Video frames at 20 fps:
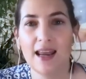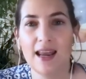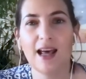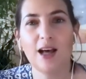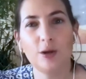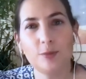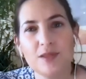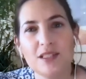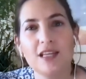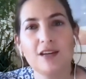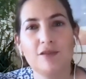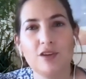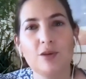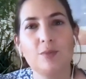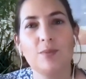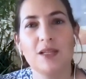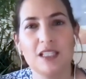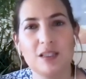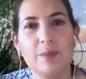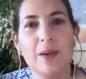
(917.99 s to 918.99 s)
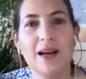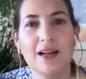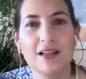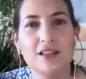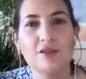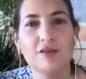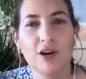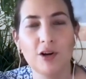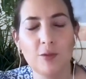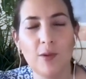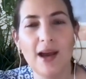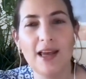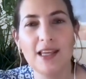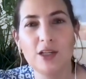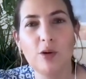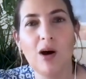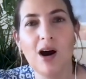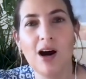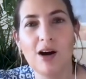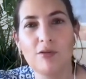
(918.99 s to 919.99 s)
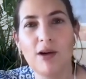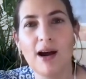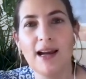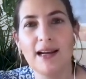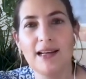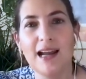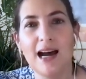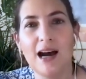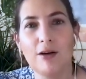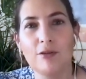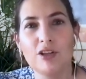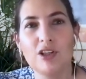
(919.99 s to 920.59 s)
Helps give you perspective on where you are right now.